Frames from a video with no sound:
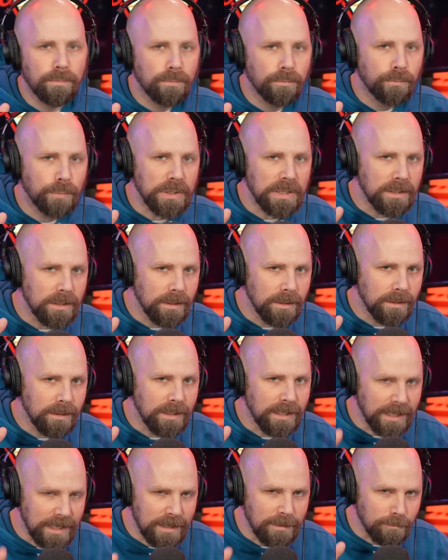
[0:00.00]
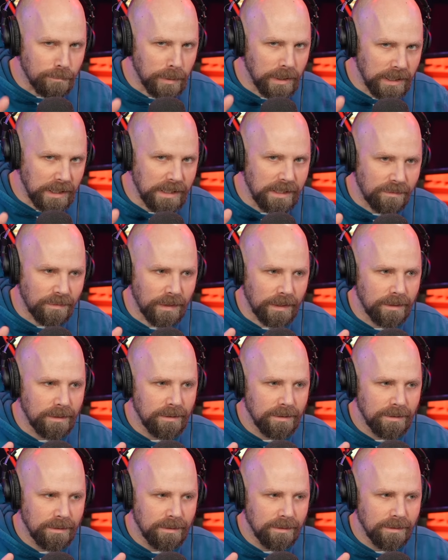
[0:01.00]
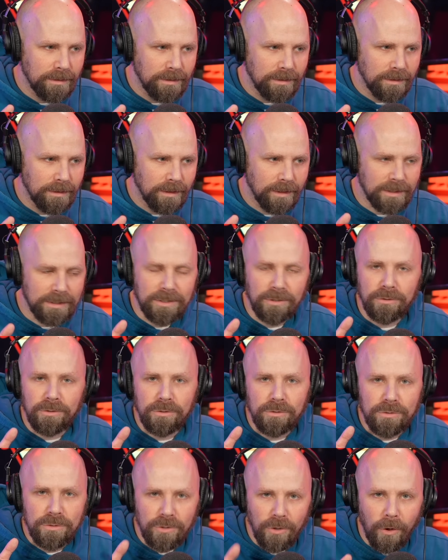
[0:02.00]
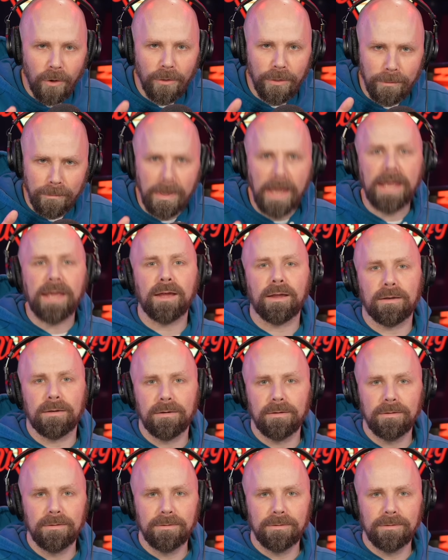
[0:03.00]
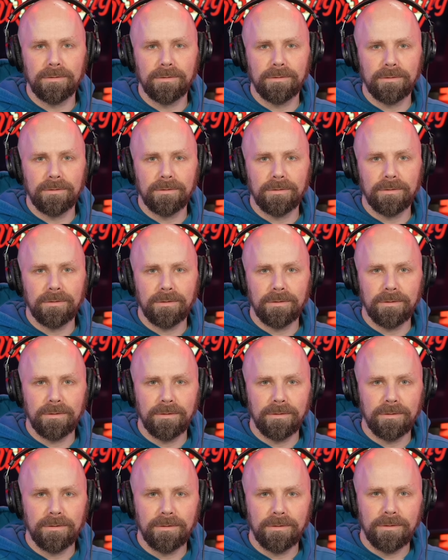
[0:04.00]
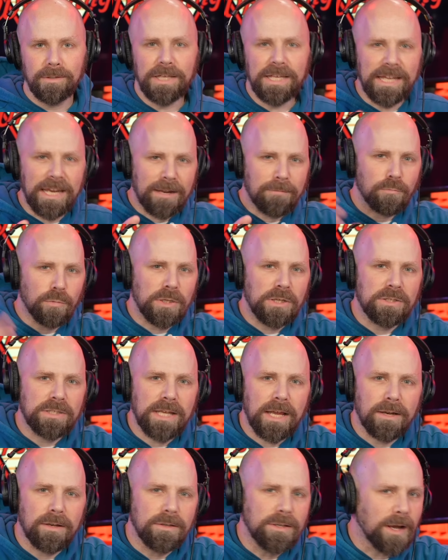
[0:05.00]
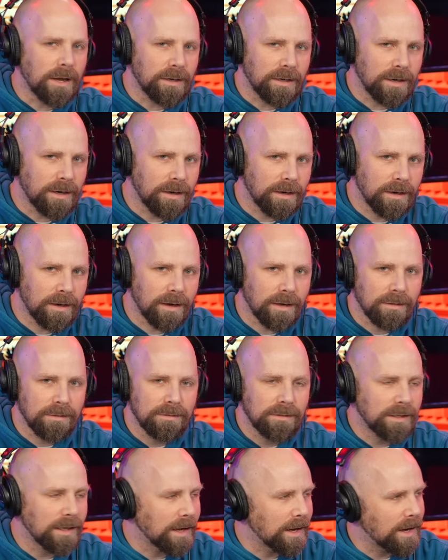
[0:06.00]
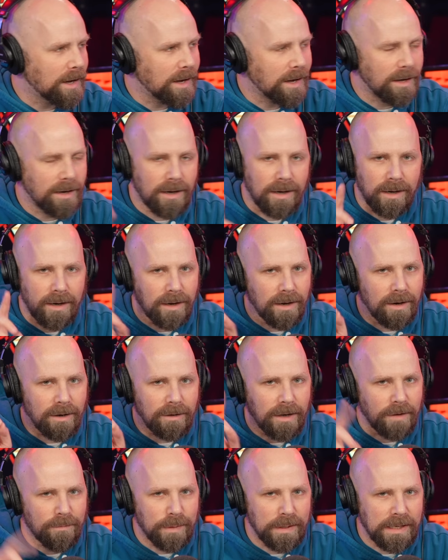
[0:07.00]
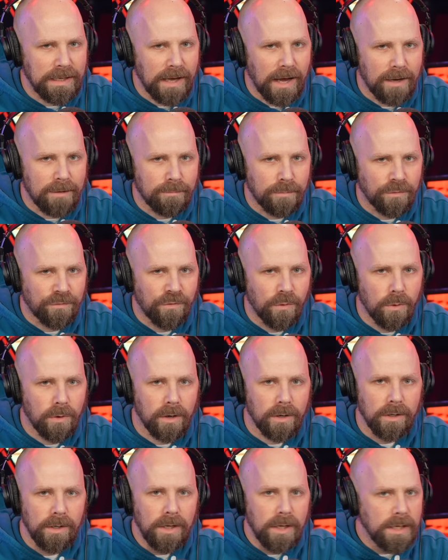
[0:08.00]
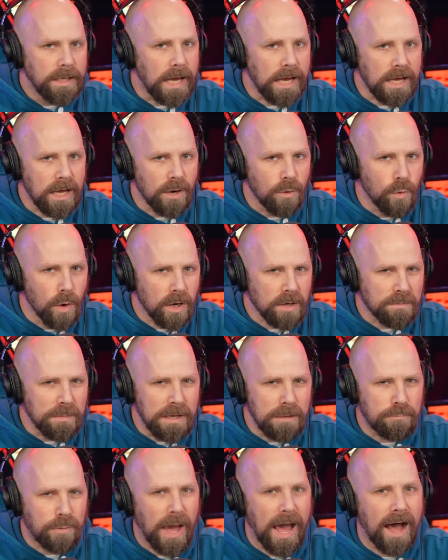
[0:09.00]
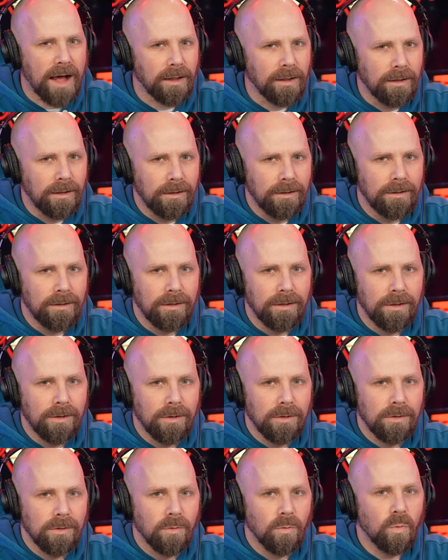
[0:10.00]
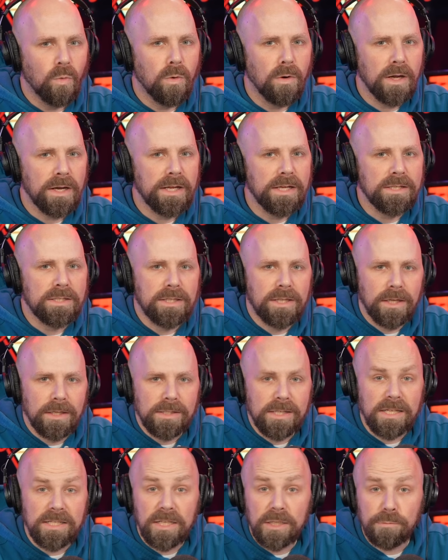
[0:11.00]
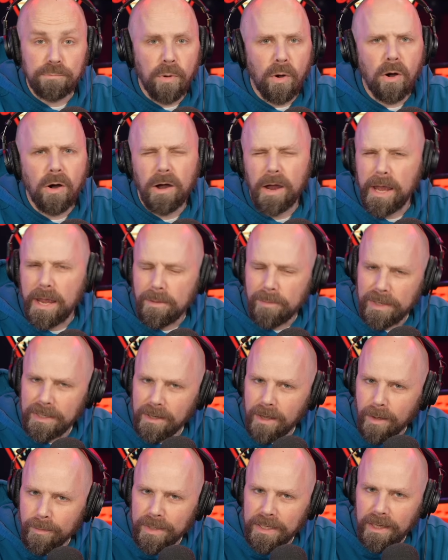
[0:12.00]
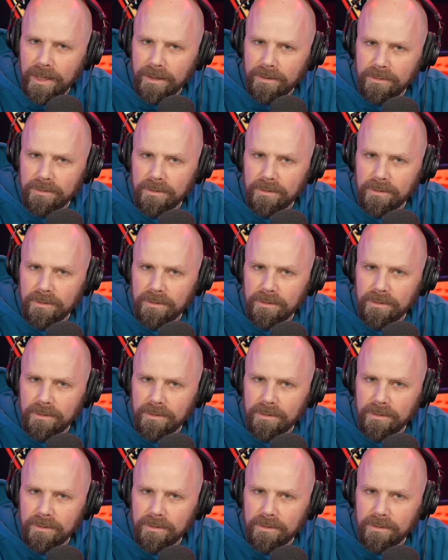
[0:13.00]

But you didn't believe it until you saw the man. You didn't. You said no, no, no, no, no, no, no, no. I've been gotten before. You ain't gonna work me, pal. What is this? Is this Paul Heyman coming out?